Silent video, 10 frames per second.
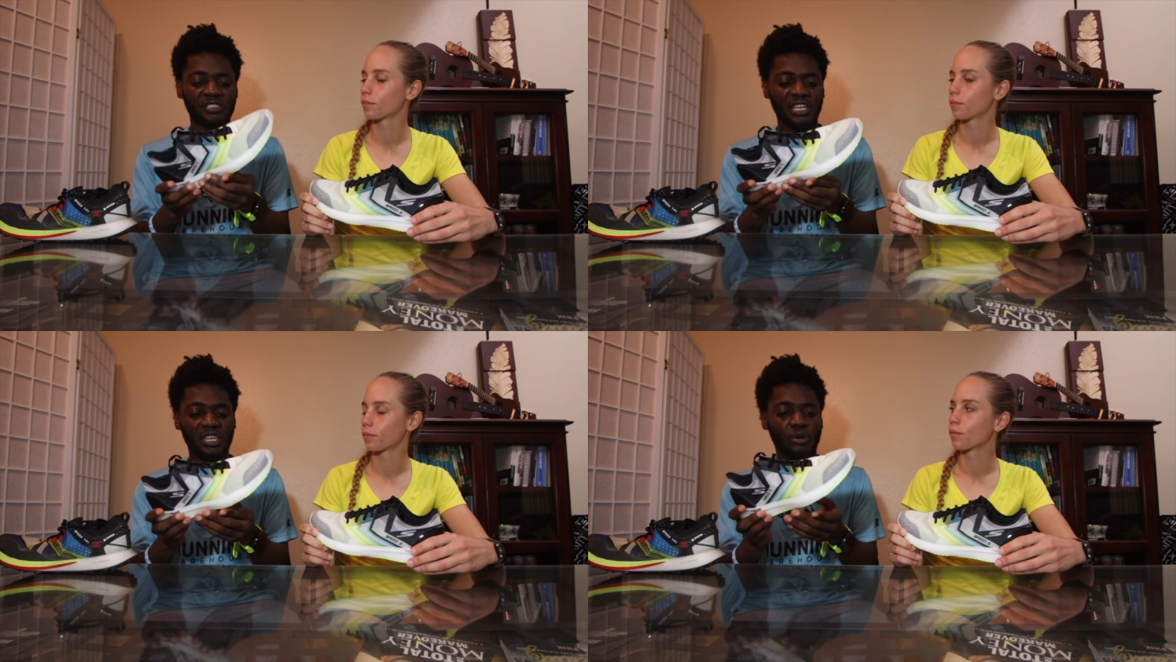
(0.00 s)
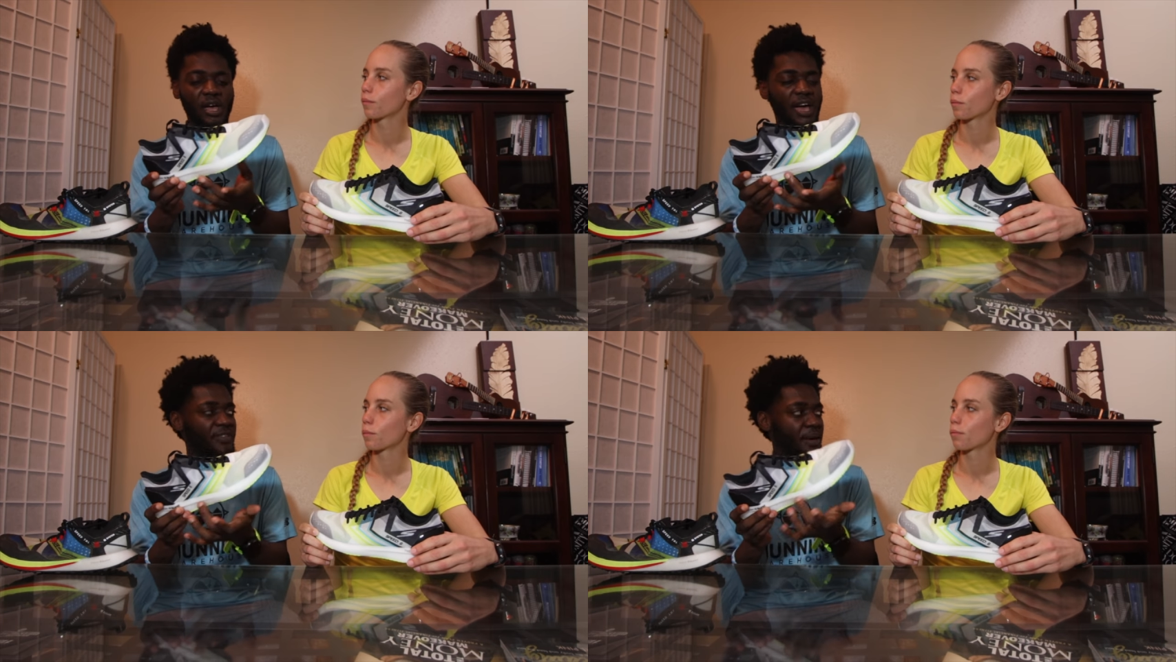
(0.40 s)
Speaker 1: It's like you
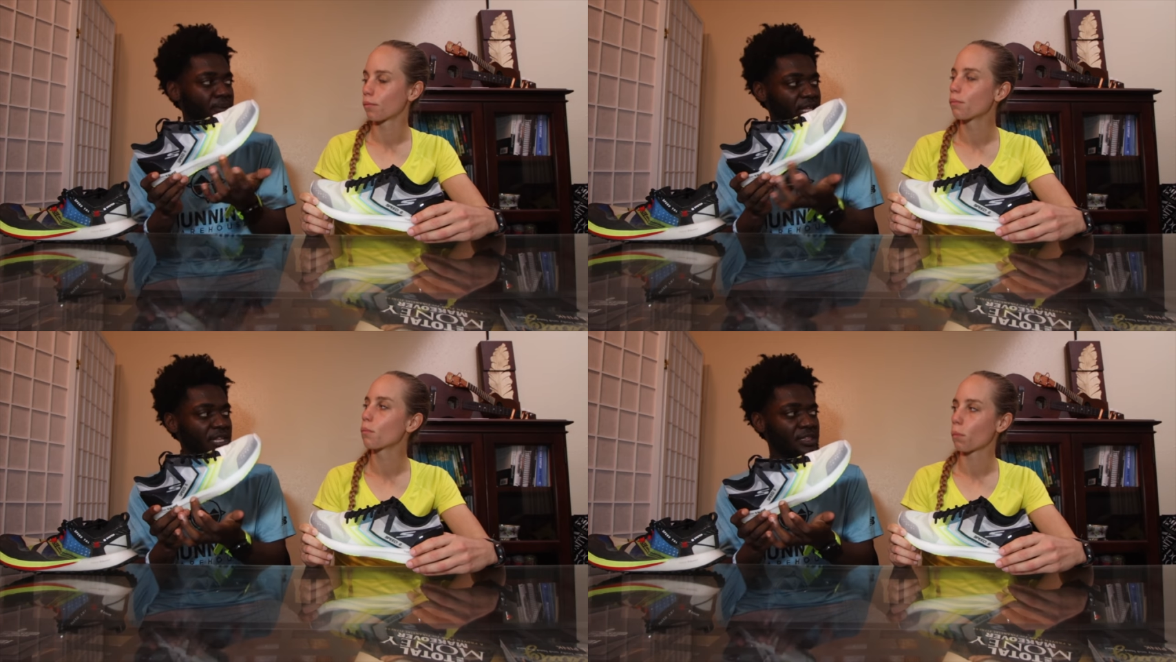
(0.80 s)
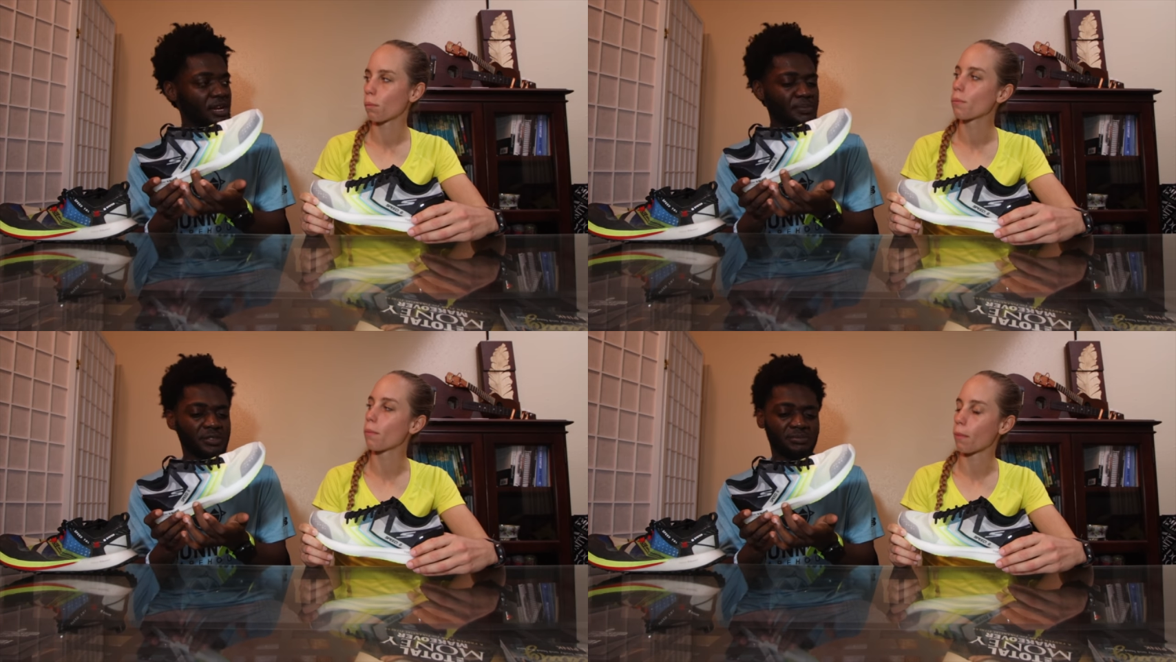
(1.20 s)
don't have that plate
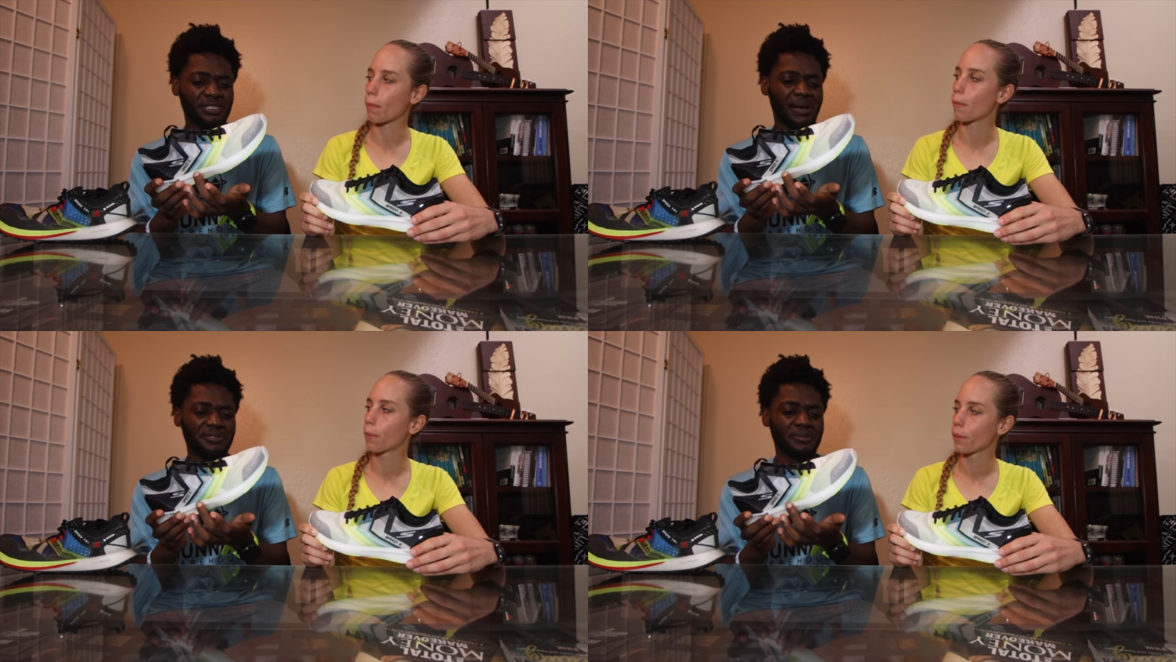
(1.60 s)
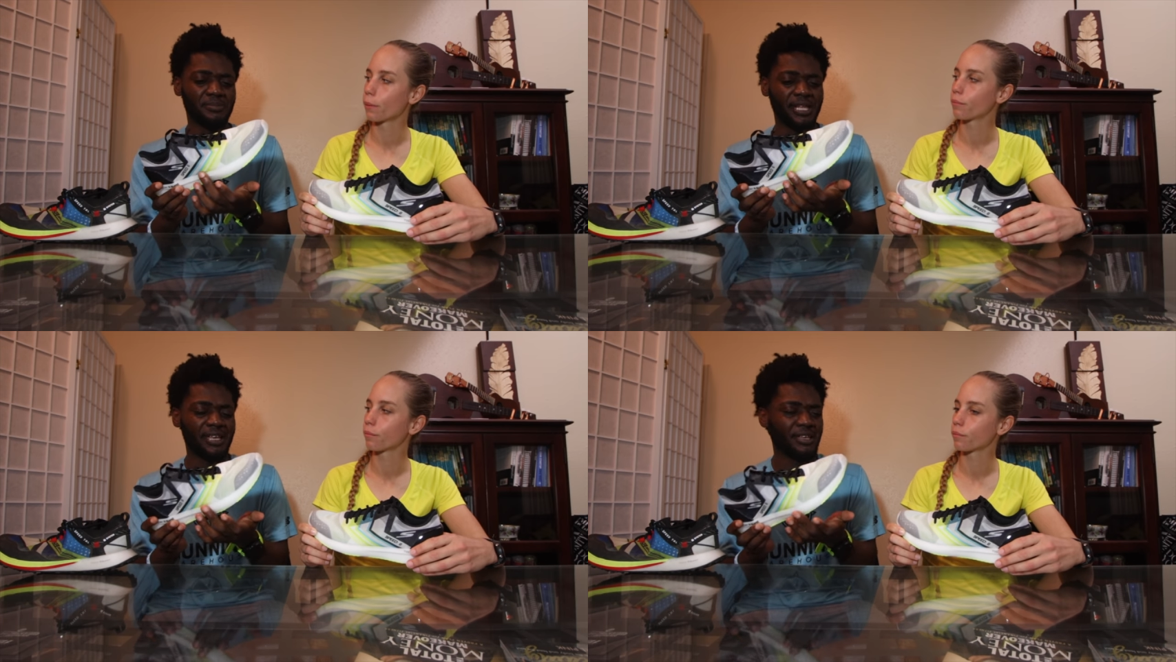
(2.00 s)
there, but mm-hmm. sometimes mm-hmm.
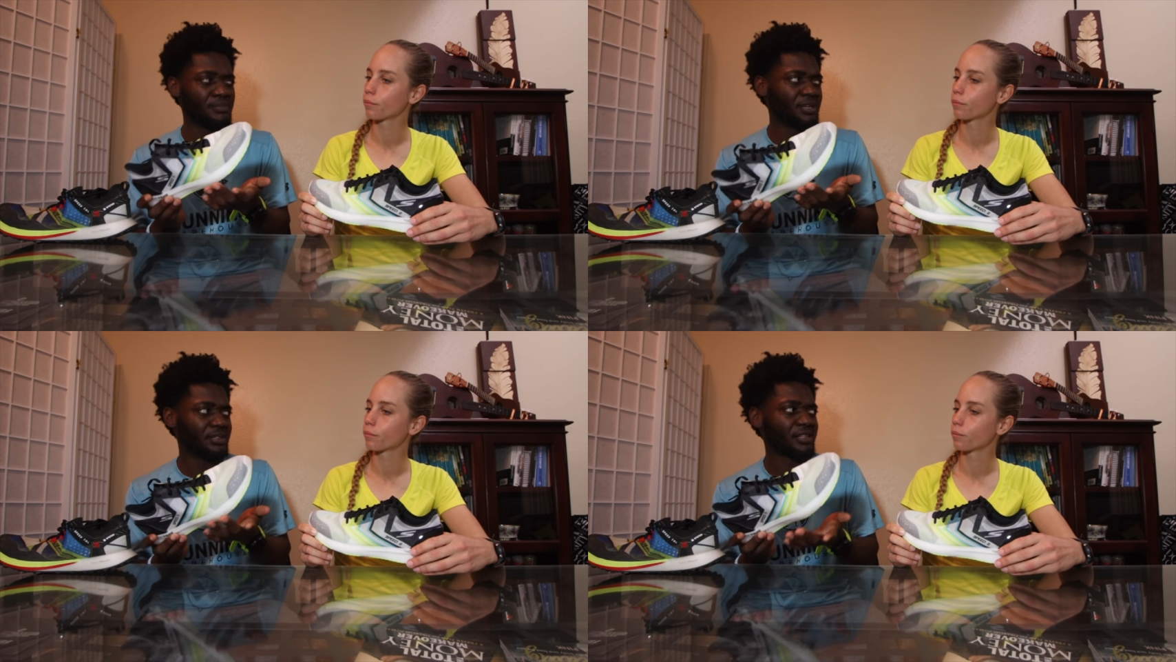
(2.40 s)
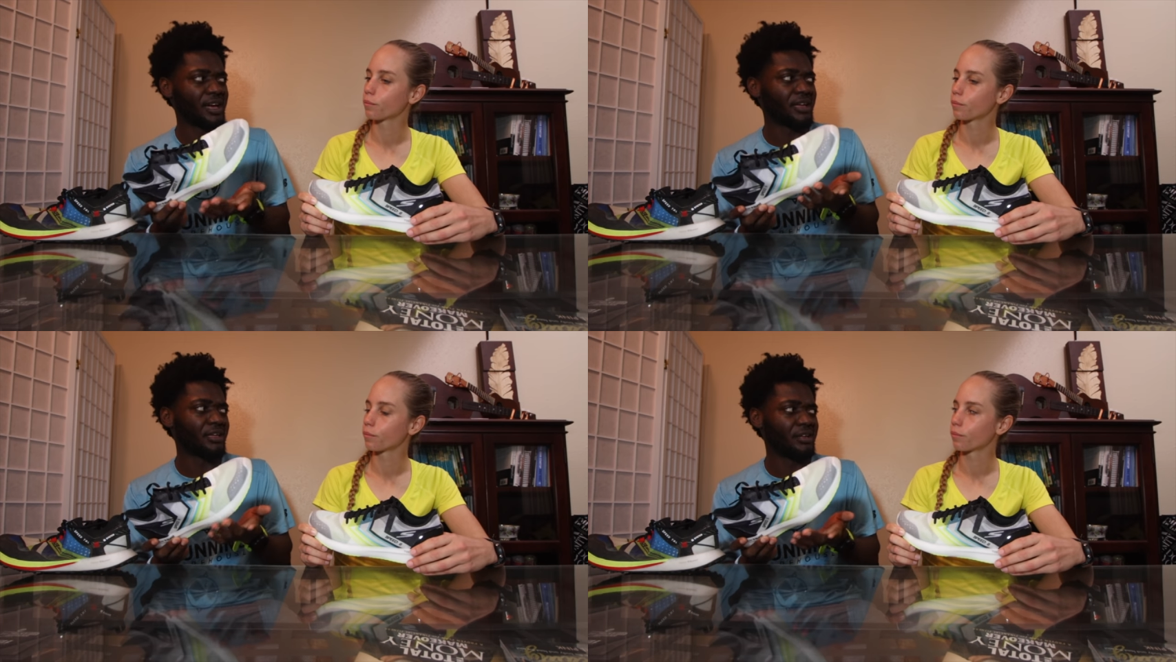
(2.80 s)
the plate can be
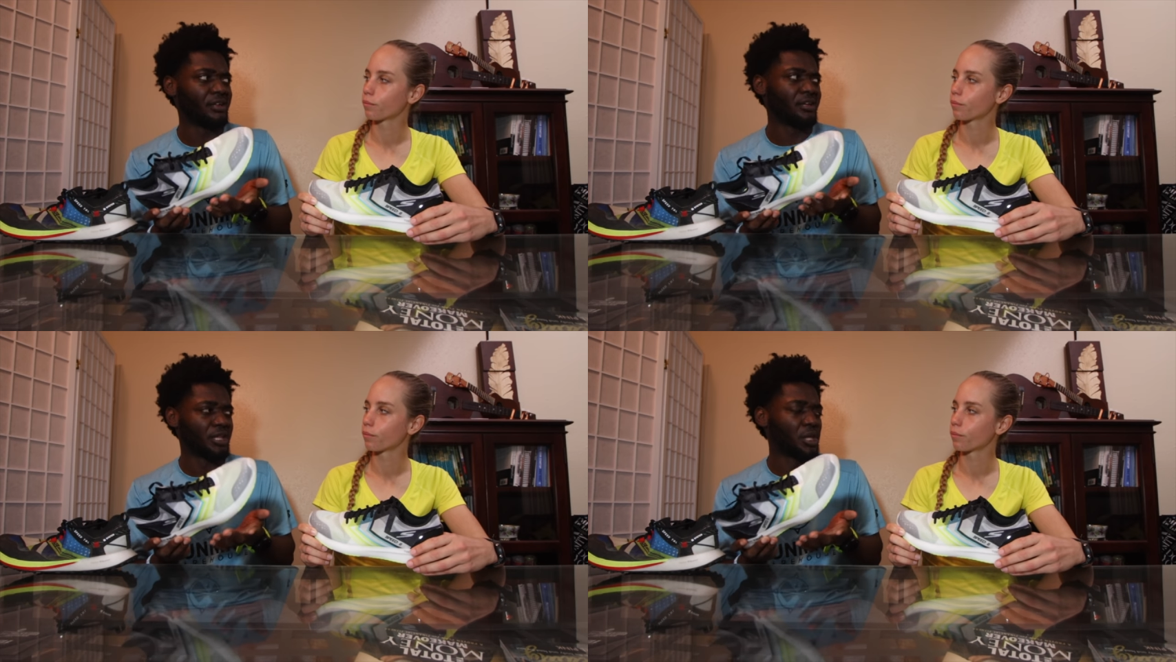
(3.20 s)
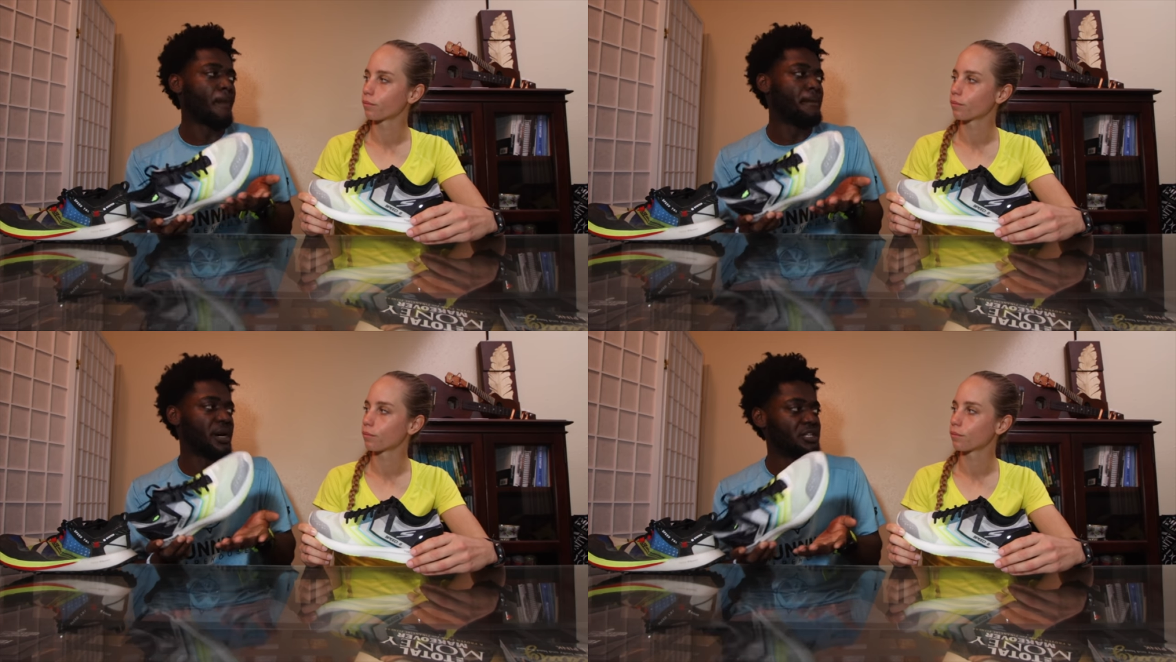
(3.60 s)
like a
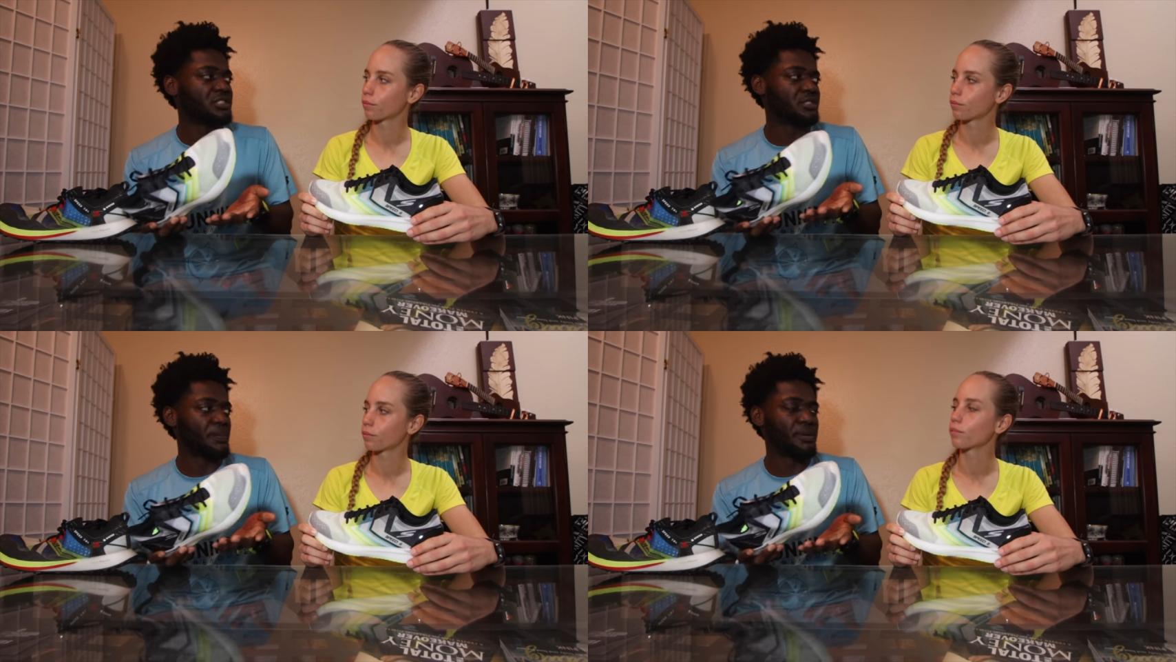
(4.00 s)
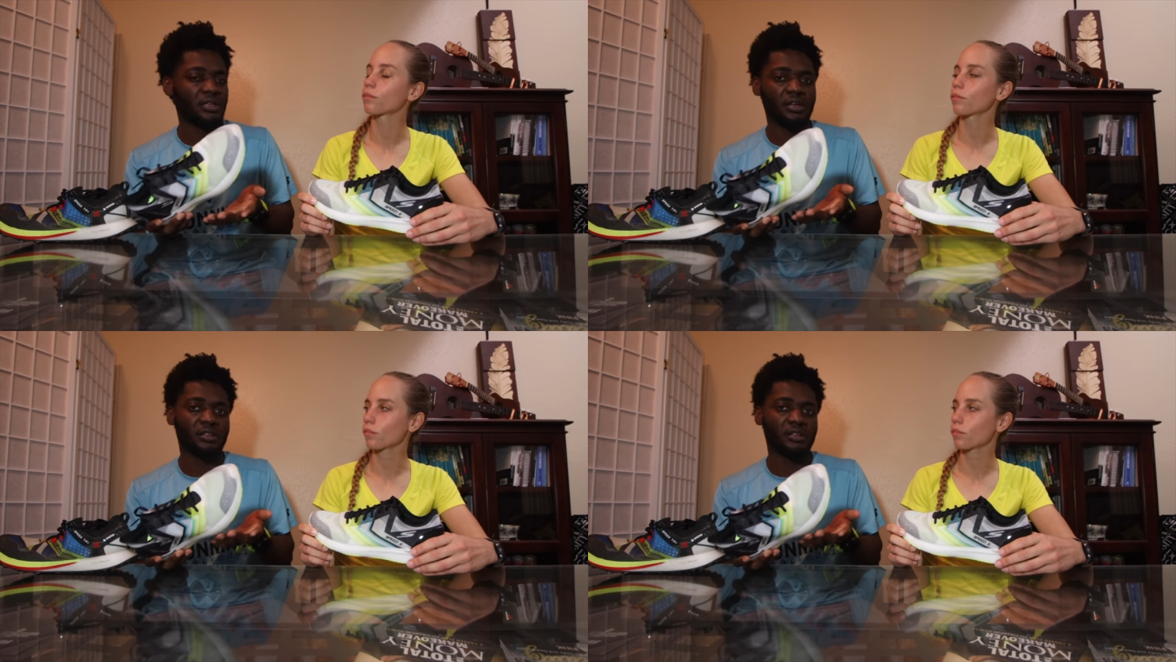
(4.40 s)
little much depending